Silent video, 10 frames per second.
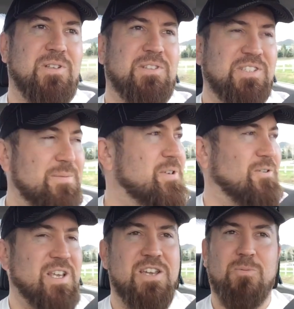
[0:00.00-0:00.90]
see me
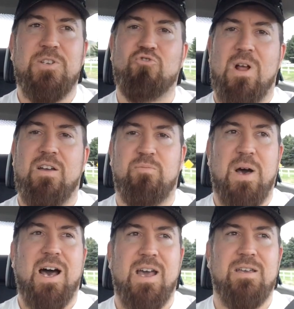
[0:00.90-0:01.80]
or they hear me drive
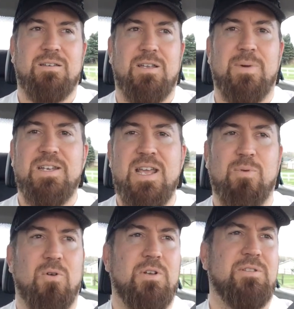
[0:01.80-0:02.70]
by in my
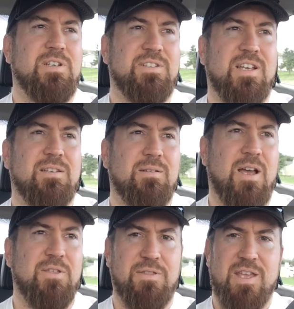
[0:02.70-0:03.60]
neighborhood and they say,
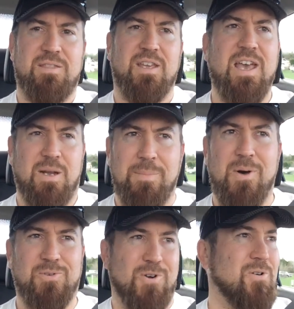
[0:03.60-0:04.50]
I thought that thing had a
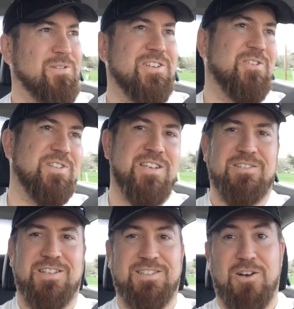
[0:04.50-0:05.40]
motor, you know, and they,
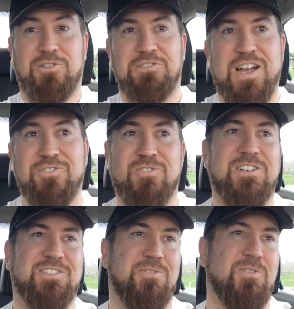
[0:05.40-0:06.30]
it's all
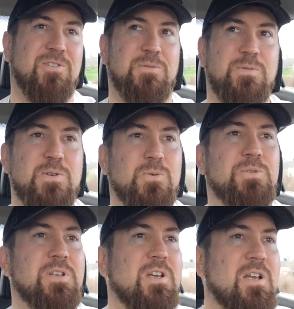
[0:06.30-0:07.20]
electric, so they're
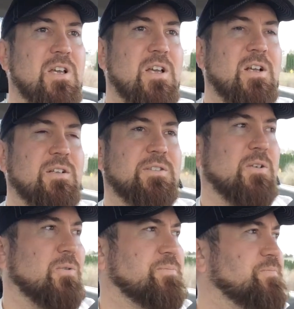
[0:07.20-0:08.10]
confused.
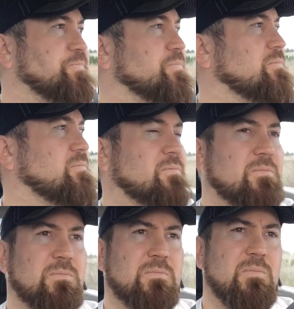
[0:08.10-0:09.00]
So
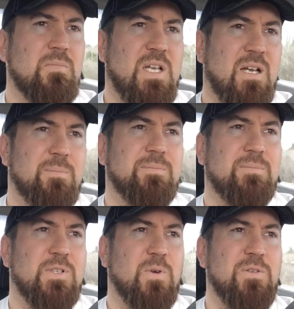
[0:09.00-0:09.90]

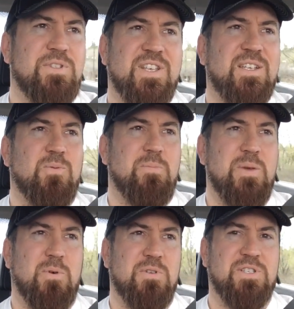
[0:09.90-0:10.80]
um, it's one of those things where
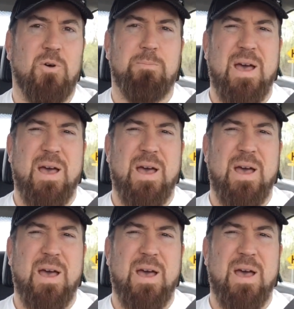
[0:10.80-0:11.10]
people are still